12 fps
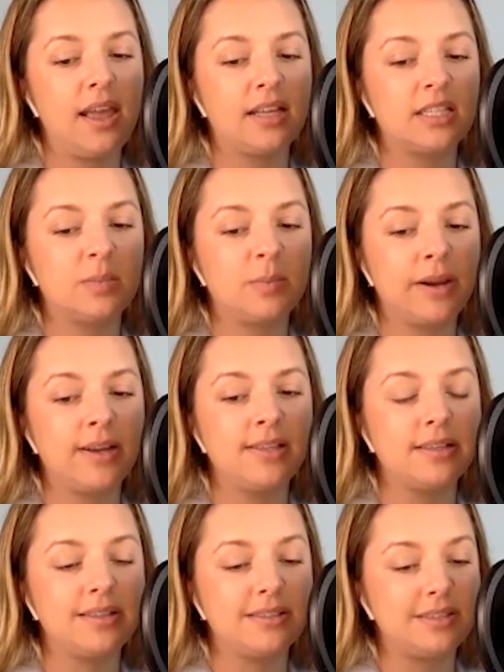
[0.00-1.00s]

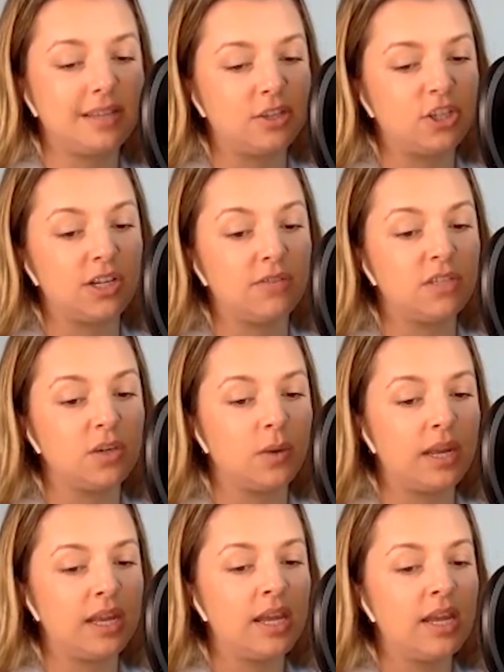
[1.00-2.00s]
experience the sensation of
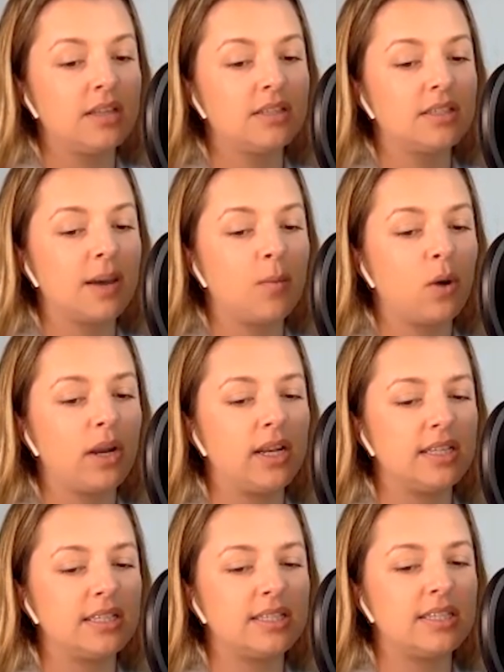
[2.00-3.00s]
doing
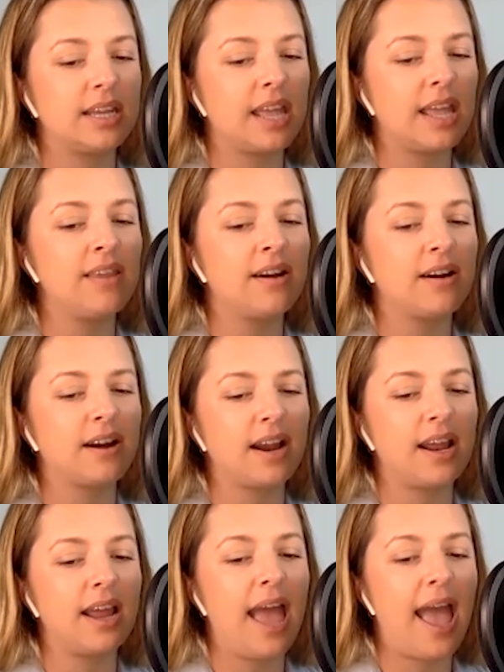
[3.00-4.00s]
someone sticking their
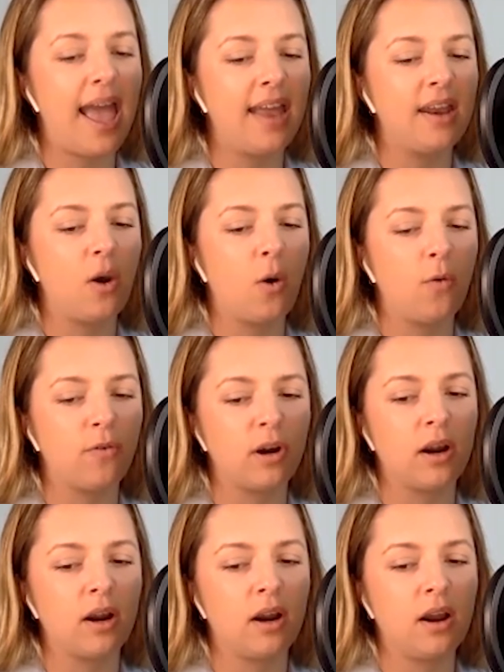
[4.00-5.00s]
head
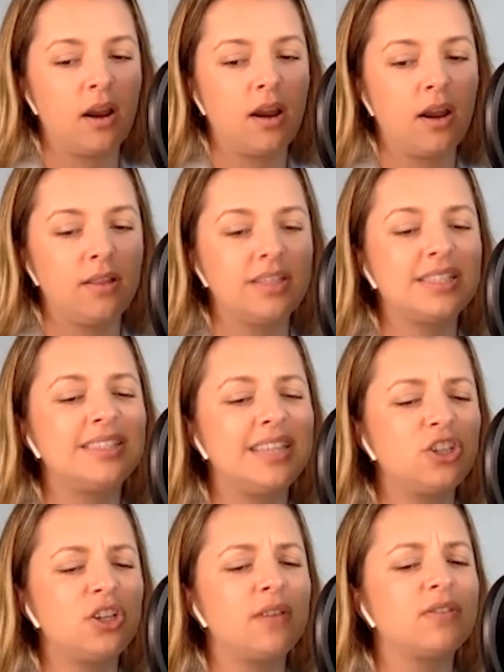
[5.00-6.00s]
over the
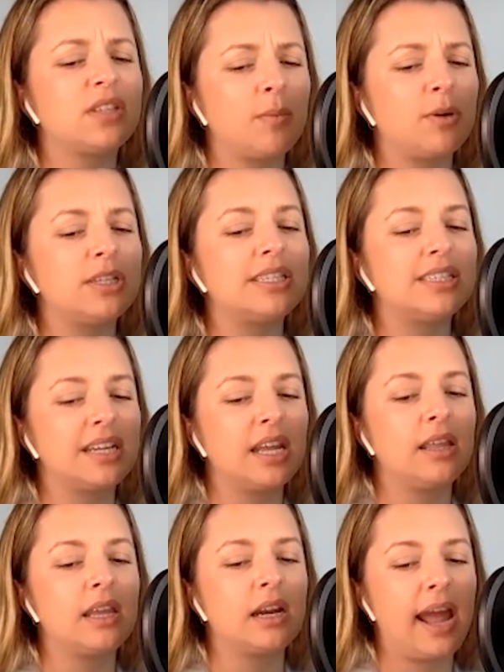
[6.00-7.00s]
sensation of someone
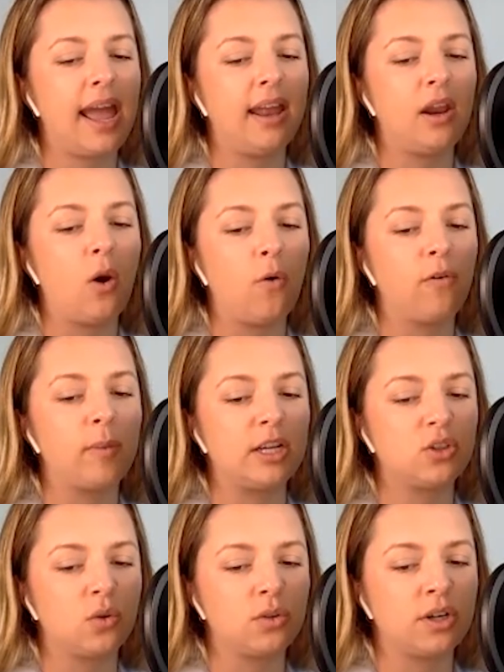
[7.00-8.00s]
sticking their head over my
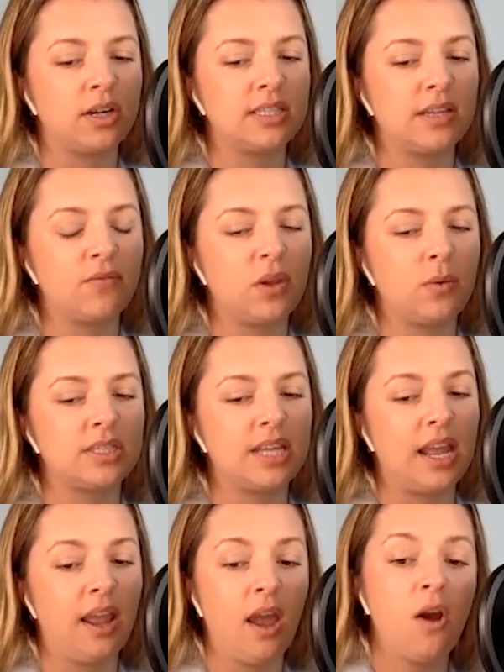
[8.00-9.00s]
shoulder as if they were
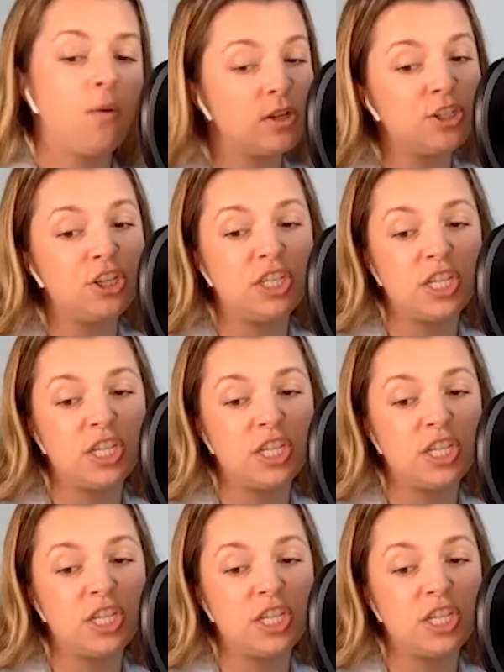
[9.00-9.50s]
saying, "What you